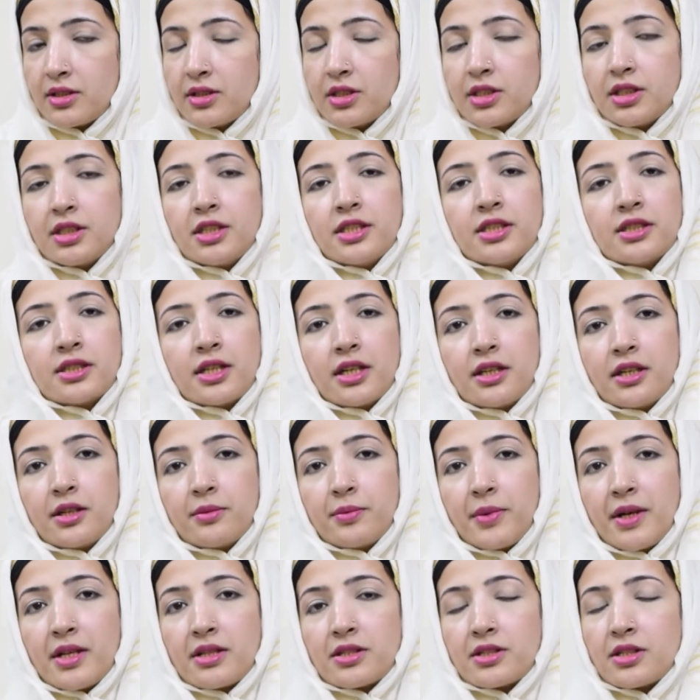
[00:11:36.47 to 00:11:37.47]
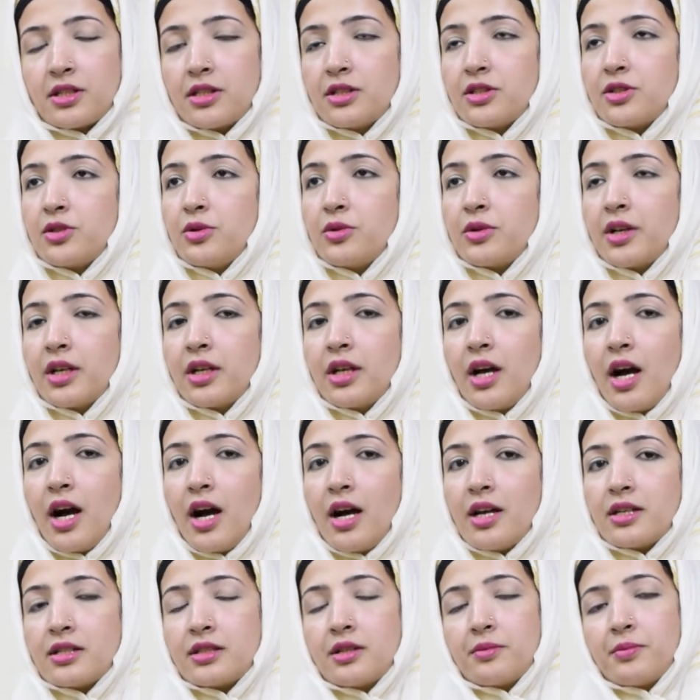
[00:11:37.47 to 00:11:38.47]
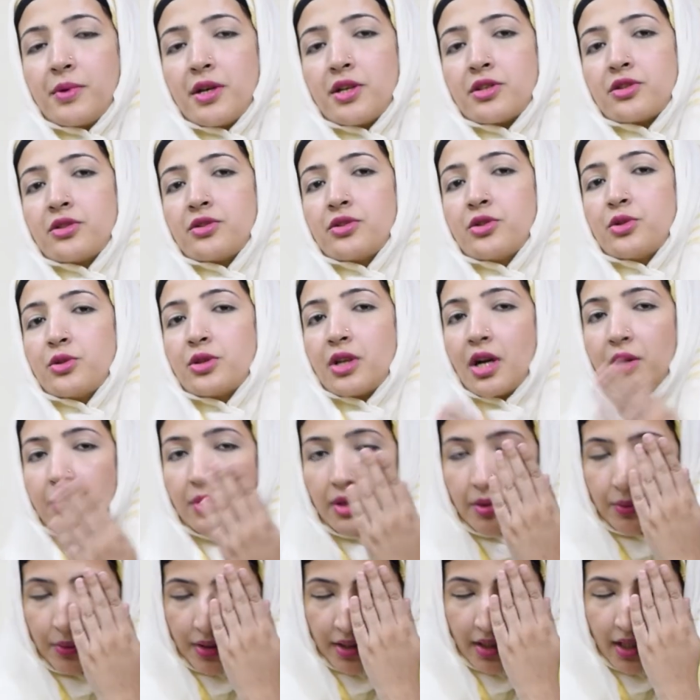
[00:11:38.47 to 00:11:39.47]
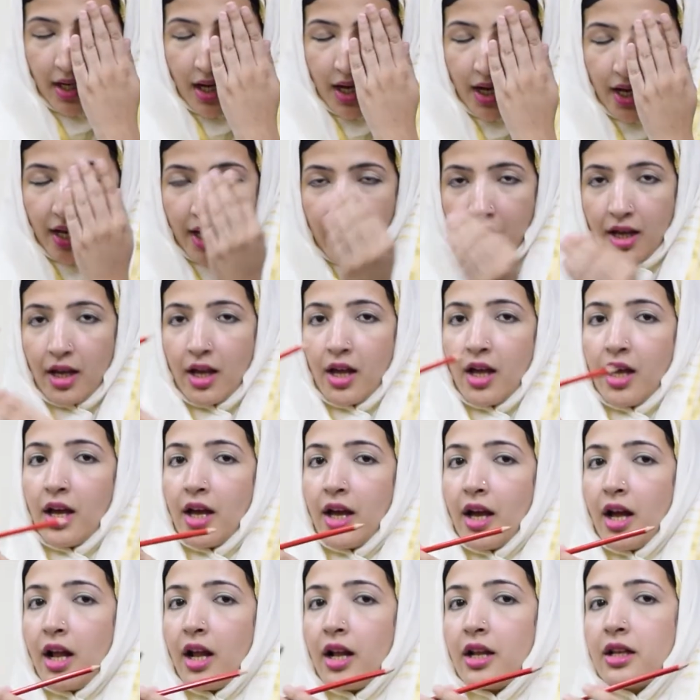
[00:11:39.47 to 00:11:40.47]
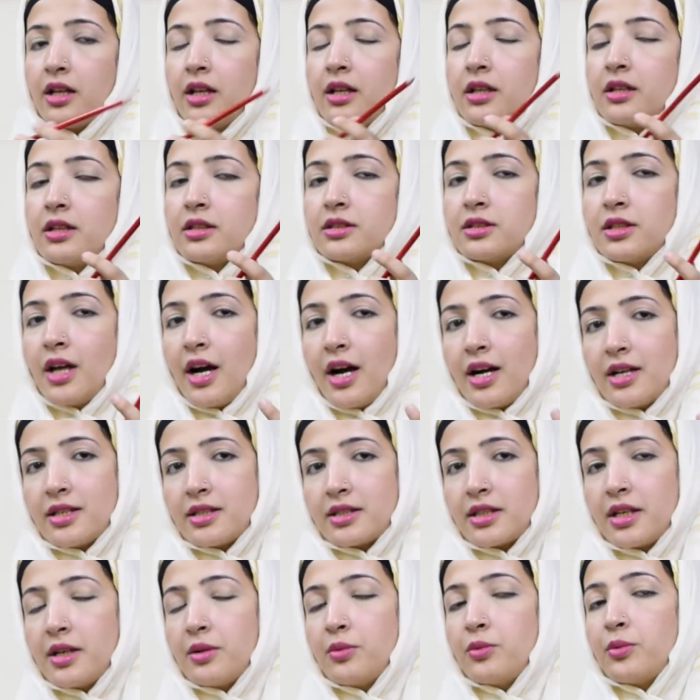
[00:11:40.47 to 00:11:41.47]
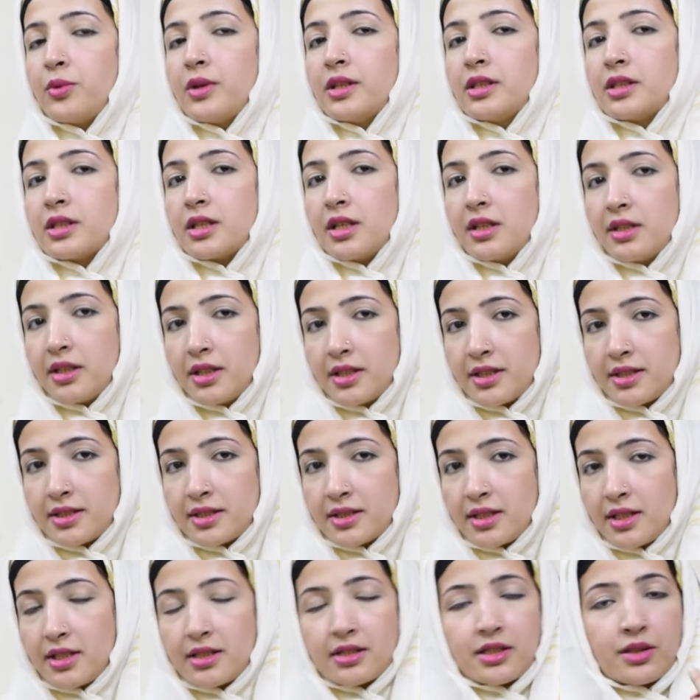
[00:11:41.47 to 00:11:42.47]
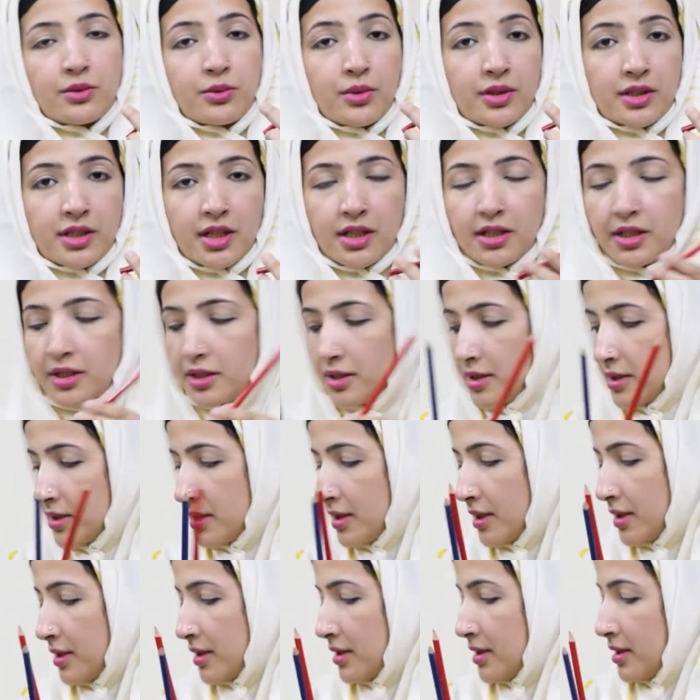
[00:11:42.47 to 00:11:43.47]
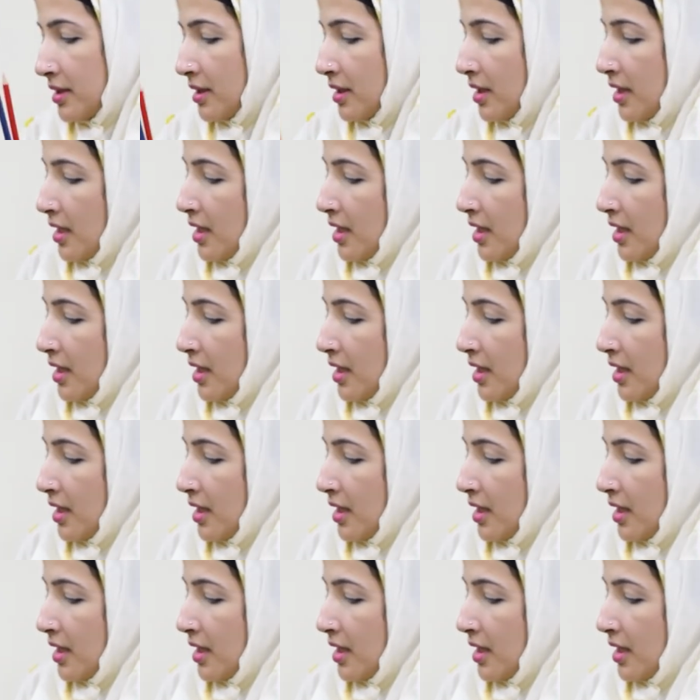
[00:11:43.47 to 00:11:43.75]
These color pencils, you can ask the patient to cover one eye and ask him what color is this and what color is this.